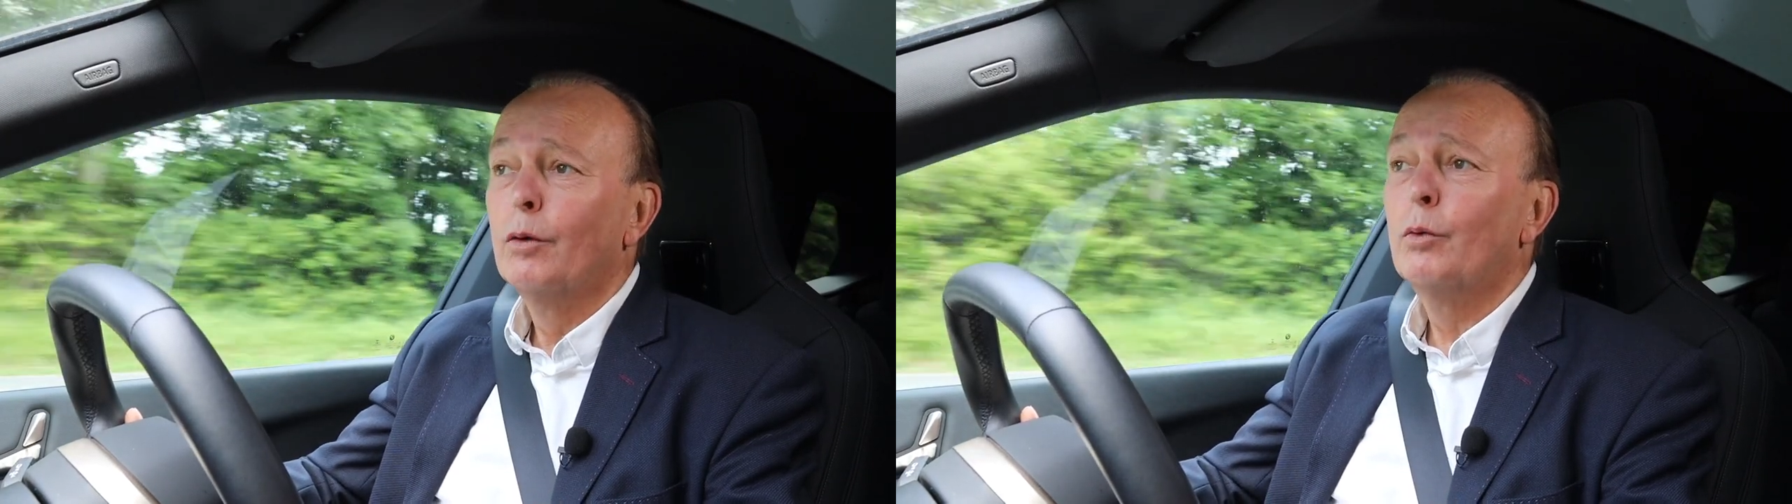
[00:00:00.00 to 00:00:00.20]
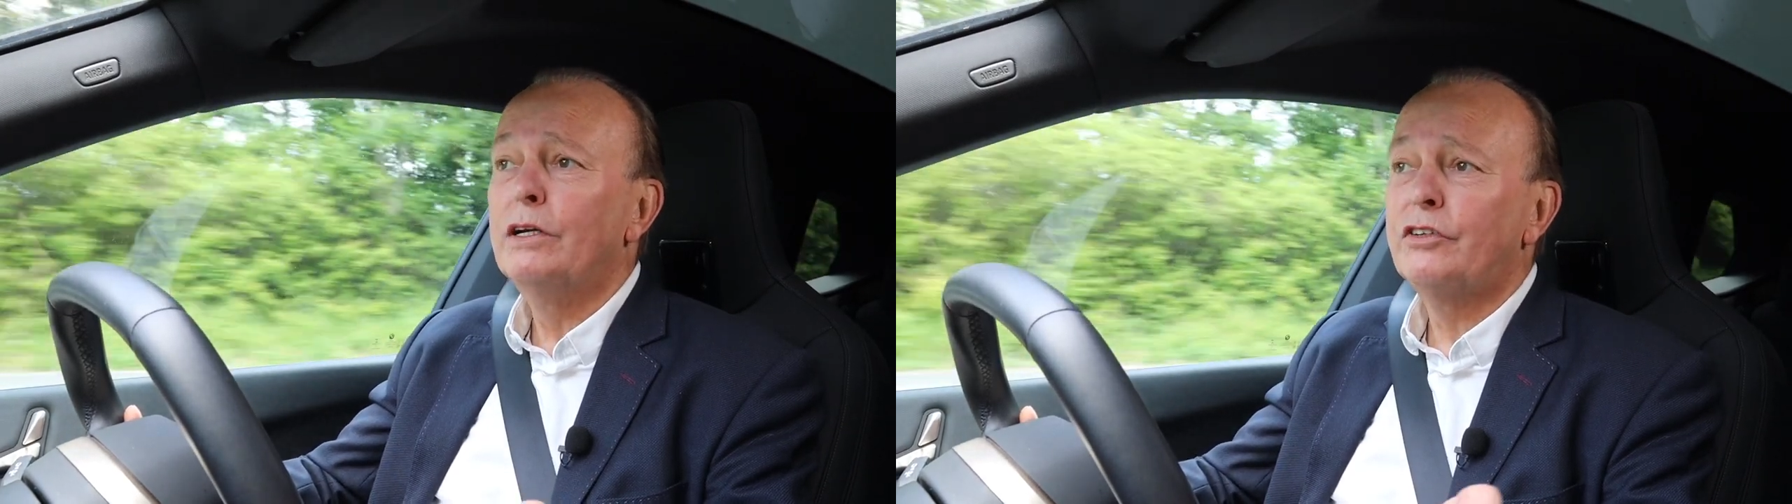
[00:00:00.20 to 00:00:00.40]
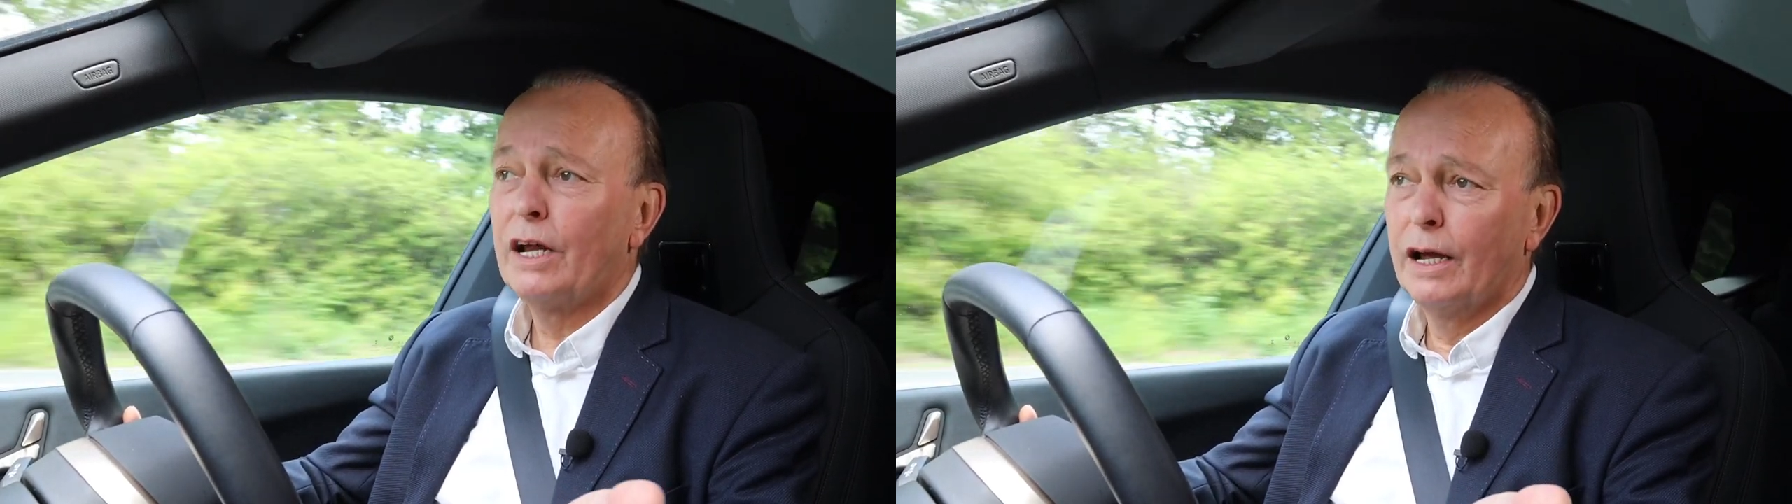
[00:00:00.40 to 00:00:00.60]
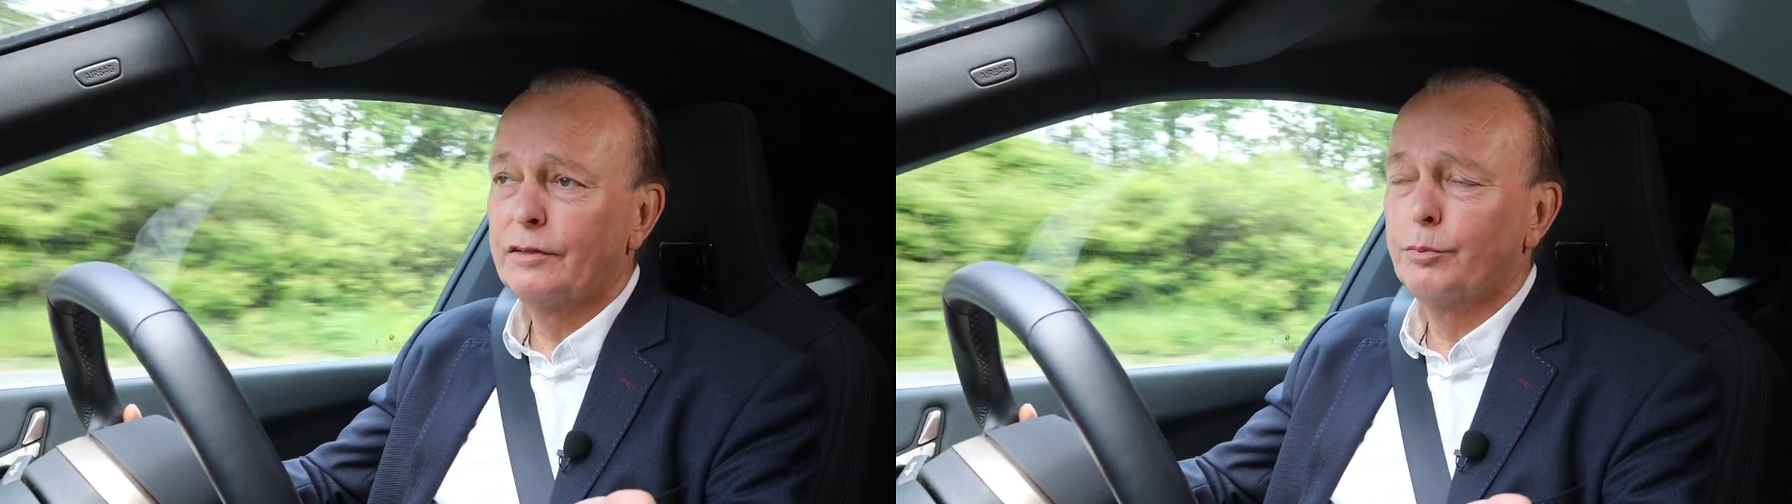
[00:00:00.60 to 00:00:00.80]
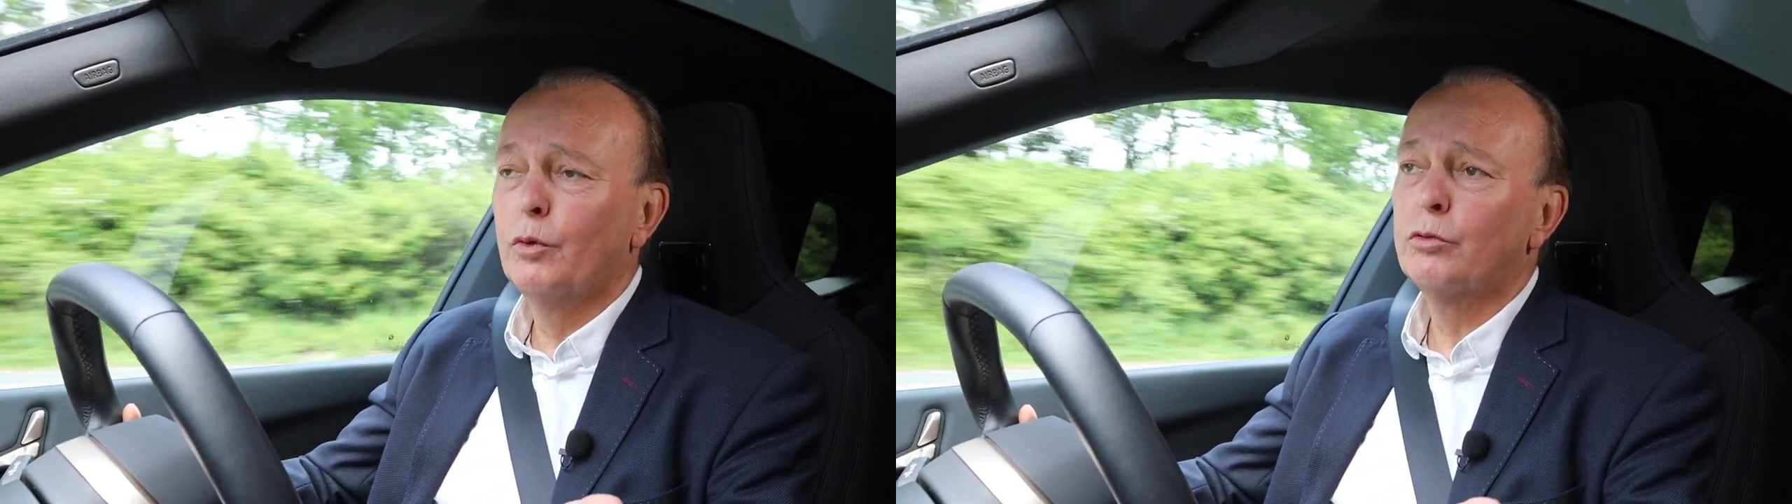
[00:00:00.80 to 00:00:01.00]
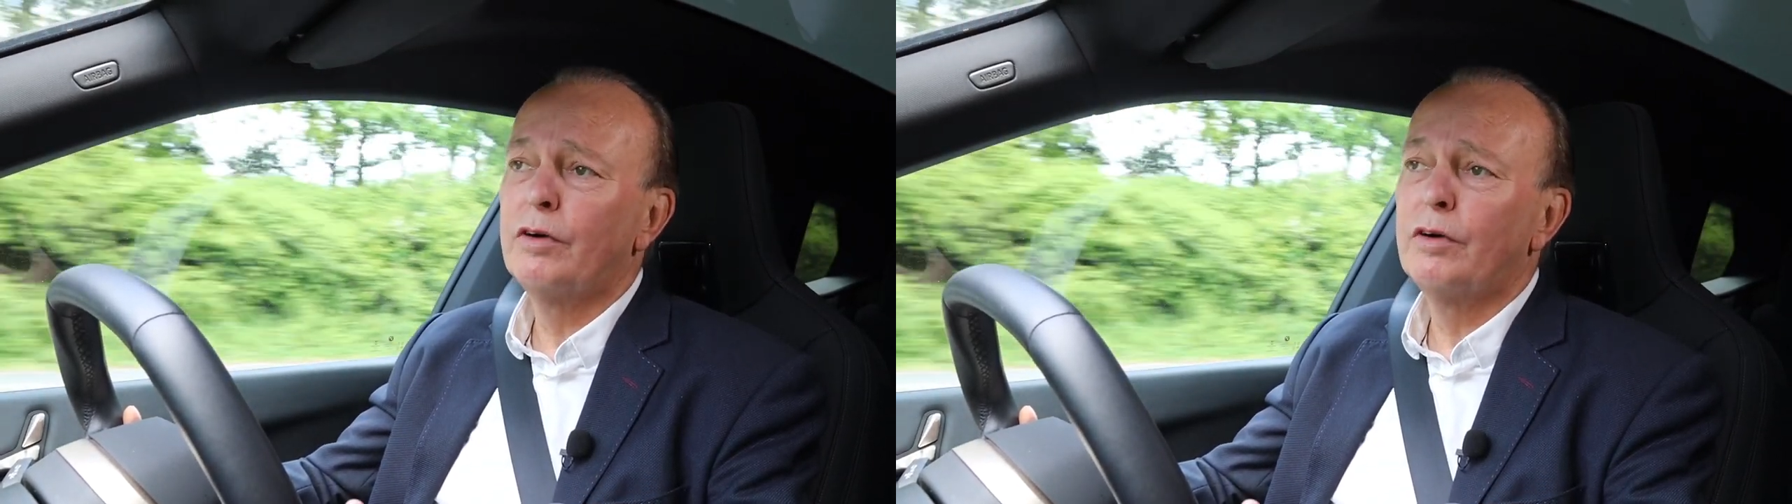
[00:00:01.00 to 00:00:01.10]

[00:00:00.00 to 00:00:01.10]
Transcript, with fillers: which has more